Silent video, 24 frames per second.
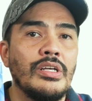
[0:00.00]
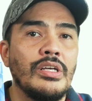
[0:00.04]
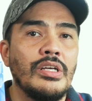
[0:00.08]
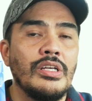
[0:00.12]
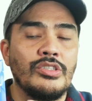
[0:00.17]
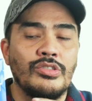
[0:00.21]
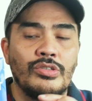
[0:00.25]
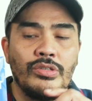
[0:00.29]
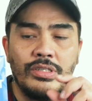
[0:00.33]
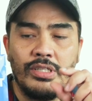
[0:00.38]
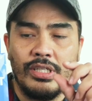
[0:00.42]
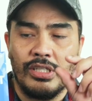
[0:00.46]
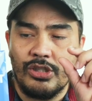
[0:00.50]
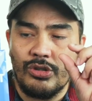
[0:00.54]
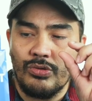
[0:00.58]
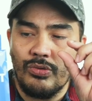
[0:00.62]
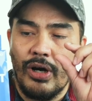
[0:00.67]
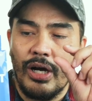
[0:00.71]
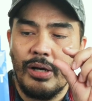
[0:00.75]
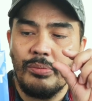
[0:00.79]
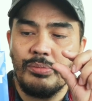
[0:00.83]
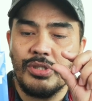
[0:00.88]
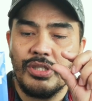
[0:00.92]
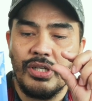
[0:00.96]
So the
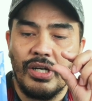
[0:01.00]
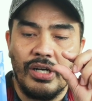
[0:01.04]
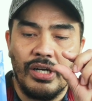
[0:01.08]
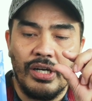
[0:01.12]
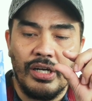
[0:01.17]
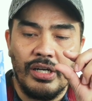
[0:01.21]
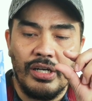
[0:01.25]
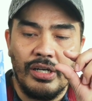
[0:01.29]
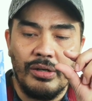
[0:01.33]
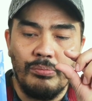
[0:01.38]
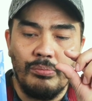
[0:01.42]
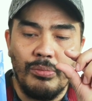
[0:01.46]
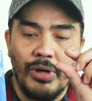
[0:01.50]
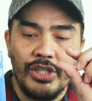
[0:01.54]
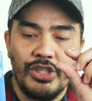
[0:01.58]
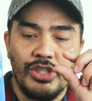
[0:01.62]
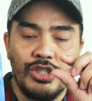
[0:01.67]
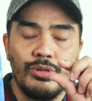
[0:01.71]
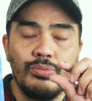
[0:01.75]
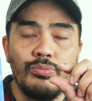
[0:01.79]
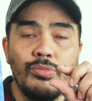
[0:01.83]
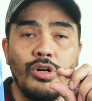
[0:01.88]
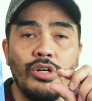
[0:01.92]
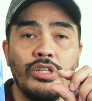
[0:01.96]
swabs are much
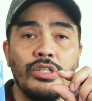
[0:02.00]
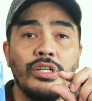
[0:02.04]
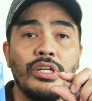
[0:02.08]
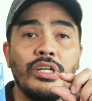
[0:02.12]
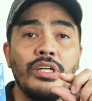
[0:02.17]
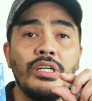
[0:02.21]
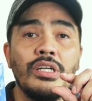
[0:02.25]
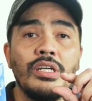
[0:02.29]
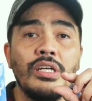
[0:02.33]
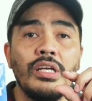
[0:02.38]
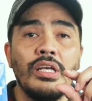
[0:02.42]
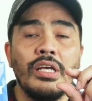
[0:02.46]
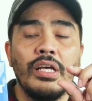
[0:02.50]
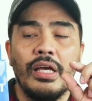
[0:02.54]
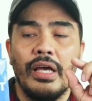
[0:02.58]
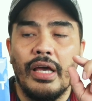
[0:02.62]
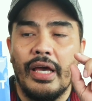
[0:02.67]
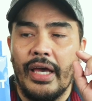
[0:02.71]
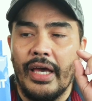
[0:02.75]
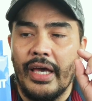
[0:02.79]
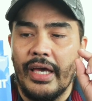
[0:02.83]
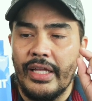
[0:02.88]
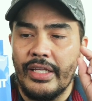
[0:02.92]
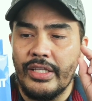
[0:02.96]
smaller,
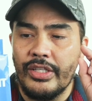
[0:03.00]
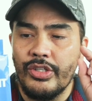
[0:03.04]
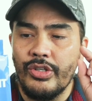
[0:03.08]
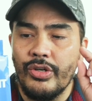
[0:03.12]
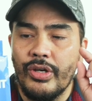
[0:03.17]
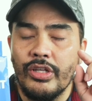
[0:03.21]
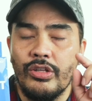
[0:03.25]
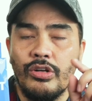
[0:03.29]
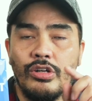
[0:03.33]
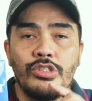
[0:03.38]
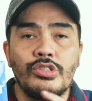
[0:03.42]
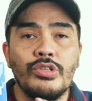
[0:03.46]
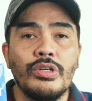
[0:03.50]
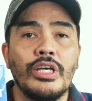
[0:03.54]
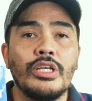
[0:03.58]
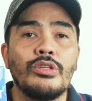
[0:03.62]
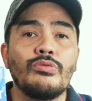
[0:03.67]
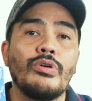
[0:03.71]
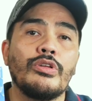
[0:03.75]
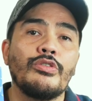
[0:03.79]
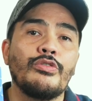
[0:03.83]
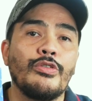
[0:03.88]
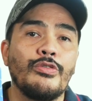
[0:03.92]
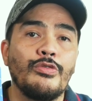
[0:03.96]
and you can also get
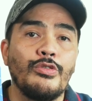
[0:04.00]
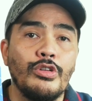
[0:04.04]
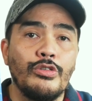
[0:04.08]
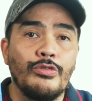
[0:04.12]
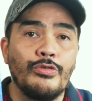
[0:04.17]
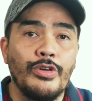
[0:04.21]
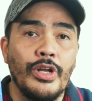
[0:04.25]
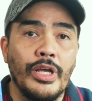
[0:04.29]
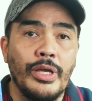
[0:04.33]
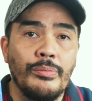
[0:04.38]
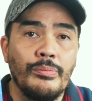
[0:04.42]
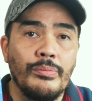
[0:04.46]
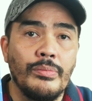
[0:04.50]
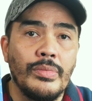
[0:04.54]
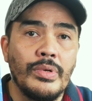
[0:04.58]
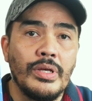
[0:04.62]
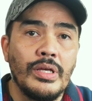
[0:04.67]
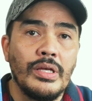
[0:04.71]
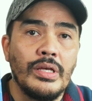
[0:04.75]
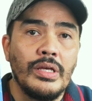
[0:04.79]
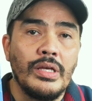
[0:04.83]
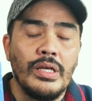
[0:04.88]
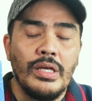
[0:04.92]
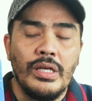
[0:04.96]
one for full frame.
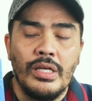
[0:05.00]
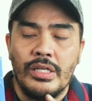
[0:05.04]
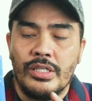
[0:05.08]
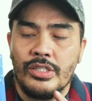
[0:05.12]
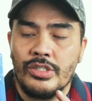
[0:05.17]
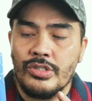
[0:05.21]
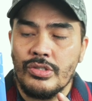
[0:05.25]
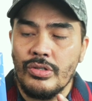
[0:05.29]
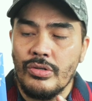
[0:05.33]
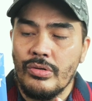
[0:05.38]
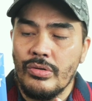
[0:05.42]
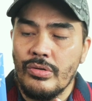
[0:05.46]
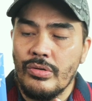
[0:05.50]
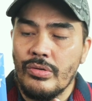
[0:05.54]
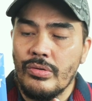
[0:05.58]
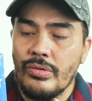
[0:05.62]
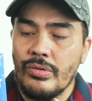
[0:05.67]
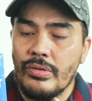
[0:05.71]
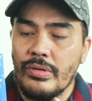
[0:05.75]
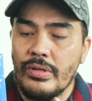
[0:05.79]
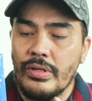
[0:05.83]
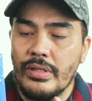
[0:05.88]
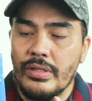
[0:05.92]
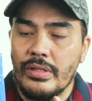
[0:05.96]
So
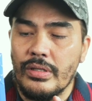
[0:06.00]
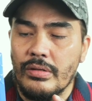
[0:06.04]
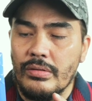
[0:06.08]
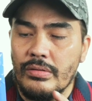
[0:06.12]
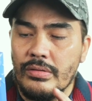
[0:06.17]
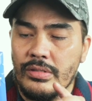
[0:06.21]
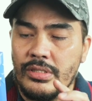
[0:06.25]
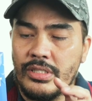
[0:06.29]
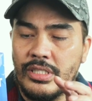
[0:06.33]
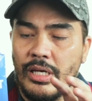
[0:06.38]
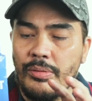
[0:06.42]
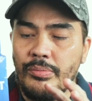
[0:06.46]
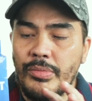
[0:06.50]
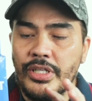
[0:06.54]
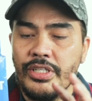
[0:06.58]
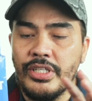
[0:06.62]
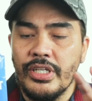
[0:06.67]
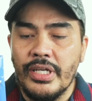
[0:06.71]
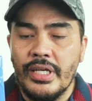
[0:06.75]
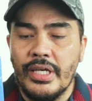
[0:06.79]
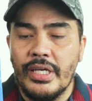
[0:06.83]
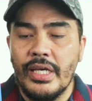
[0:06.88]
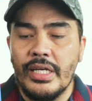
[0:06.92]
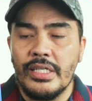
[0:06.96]
some other
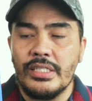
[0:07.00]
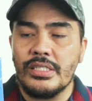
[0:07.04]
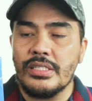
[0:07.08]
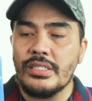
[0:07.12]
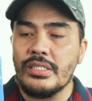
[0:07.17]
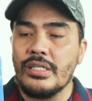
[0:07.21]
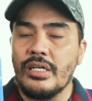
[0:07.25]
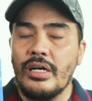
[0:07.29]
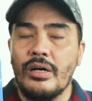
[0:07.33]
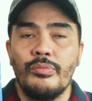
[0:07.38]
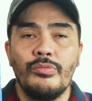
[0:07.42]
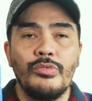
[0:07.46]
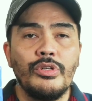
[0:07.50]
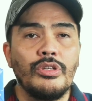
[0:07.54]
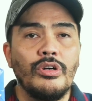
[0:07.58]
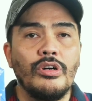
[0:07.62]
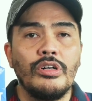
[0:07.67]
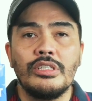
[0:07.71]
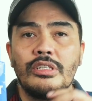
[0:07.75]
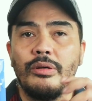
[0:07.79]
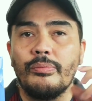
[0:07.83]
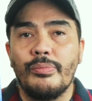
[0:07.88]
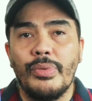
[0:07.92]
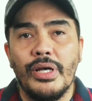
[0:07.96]
kits come with all
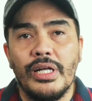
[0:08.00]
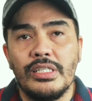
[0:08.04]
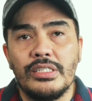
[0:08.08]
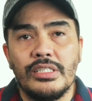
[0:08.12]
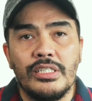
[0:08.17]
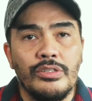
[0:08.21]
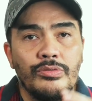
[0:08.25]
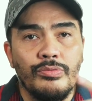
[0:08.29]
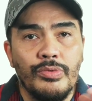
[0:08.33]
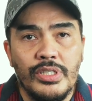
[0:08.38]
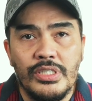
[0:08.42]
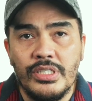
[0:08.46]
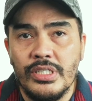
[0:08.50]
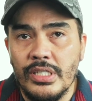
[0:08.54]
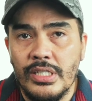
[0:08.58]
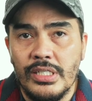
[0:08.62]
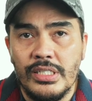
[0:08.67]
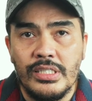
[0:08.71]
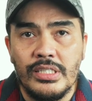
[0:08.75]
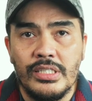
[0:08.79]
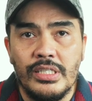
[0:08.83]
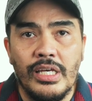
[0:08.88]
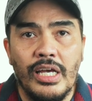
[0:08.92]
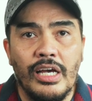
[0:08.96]
the bells and
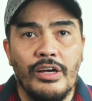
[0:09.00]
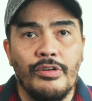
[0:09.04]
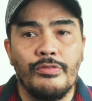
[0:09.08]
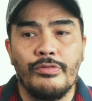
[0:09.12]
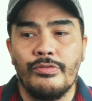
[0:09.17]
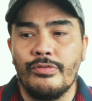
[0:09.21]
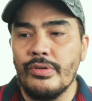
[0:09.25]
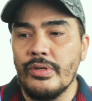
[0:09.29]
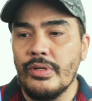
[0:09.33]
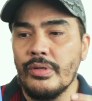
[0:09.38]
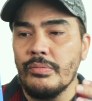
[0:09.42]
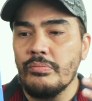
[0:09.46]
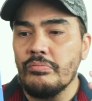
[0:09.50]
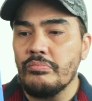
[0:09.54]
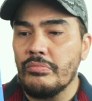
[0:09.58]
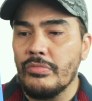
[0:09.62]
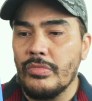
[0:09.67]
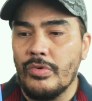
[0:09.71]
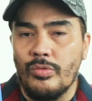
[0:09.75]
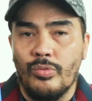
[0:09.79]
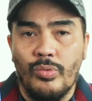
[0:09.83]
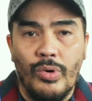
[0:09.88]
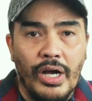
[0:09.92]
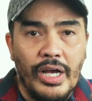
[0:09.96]
whistles. They have
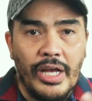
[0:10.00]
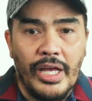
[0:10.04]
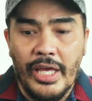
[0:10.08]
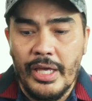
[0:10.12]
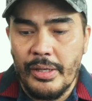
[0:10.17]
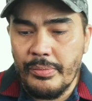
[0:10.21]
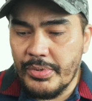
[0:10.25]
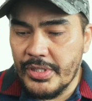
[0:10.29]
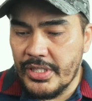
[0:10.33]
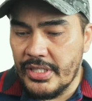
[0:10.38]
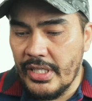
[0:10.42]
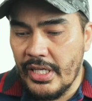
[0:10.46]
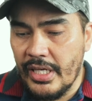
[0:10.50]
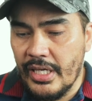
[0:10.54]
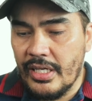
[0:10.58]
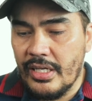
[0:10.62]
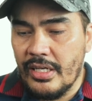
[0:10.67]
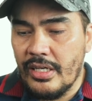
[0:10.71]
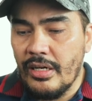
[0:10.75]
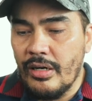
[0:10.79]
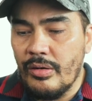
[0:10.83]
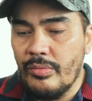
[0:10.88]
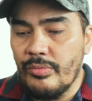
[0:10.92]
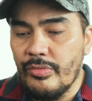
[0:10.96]
wipes, they
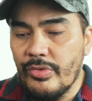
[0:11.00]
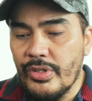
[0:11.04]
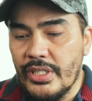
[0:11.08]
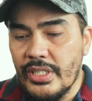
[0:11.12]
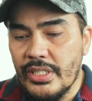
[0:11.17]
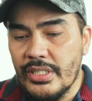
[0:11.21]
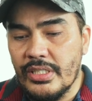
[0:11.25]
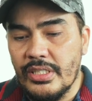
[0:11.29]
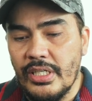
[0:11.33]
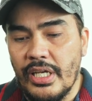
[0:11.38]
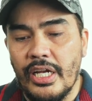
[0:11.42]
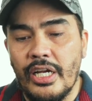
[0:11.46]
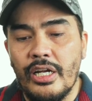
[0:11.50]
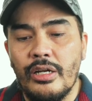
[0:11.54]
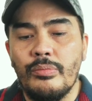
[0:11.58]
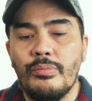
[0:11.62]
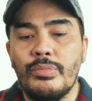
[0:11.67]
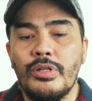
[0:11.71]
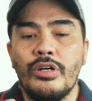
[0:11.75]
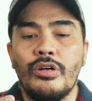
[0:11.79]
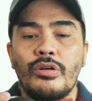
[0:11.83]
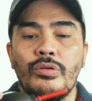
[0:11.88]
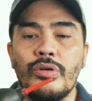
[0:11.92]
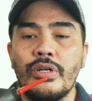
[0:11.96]
come with this air
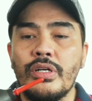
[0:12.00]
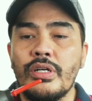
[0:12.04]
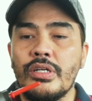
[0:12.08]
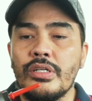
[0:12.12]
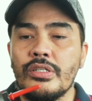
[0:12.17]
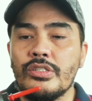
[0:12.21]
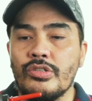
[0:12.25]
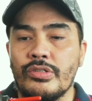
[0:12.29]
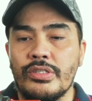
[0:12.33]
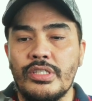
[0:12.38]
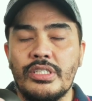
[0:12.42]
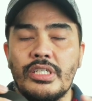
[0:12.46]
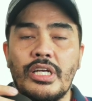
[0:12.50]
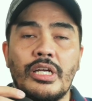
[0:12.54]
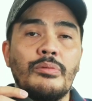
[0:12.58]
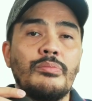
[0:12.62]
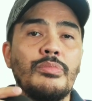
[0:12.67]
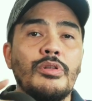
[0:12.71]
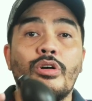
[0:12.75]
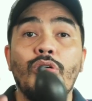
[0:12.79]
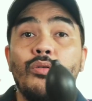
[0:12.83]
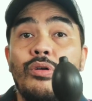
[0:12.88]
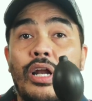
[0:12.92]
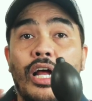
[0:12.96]
blower. So this air
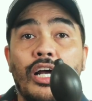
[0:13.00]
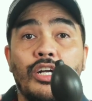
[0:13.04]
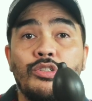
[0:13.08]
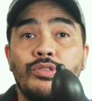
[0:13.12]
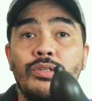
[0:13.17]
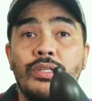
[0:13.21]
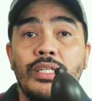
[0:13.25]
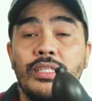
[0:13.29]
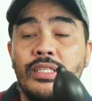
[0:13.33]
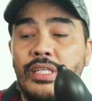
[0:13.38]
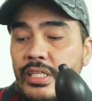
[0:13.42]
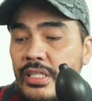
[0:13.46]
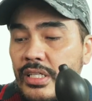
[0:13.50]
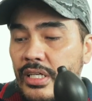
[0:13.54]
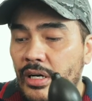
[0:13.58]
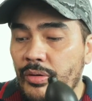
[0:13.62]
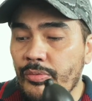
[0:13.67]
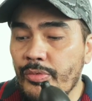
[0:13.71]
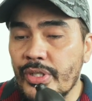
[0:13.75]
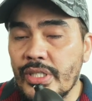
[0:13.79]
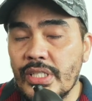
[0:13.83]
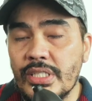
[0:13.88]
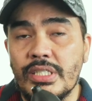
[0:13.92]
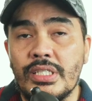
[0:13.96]
blower actually didn't come with this